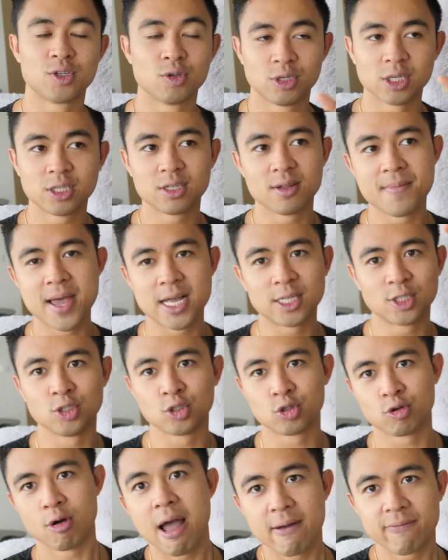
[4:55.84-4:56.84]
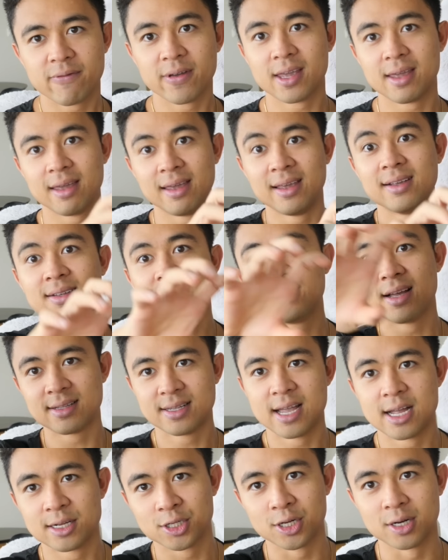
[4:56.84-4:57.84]
So just imagine traffic is
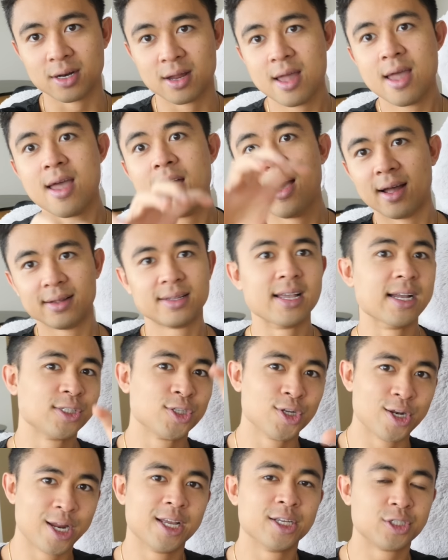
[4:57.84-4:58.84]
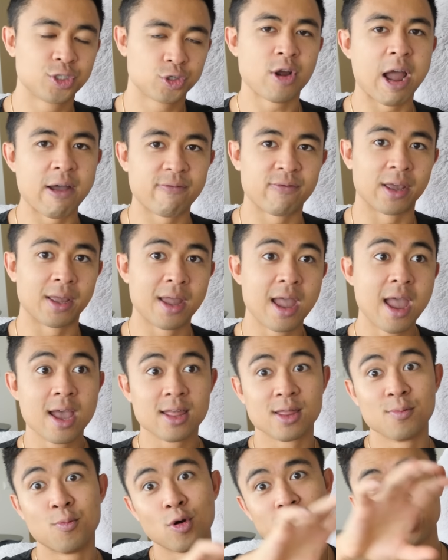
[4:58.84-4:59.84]
attention. Attention is traffic.
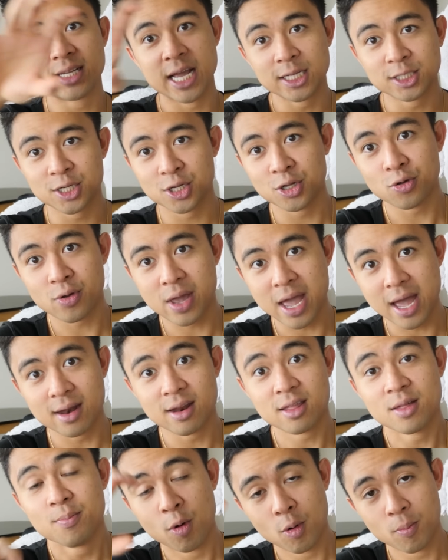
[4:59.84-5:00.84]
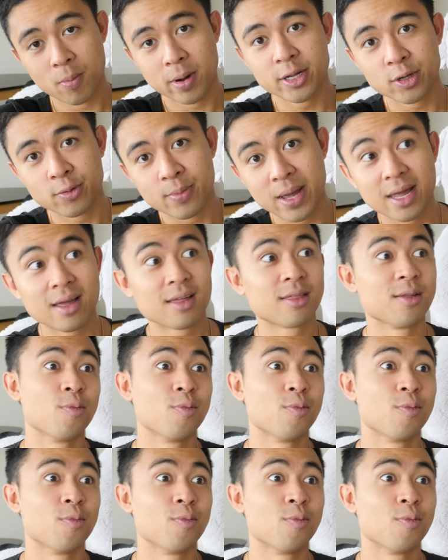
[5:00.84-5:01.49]
The more attention you get, the more money you make.